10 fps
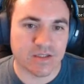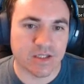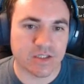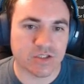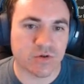
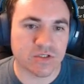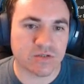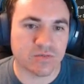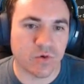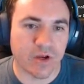let's draw
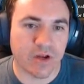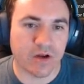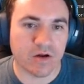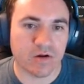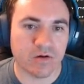some more
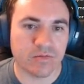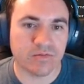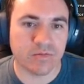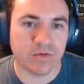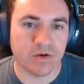hair.
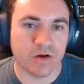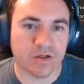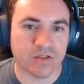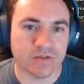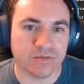
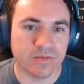Awesome.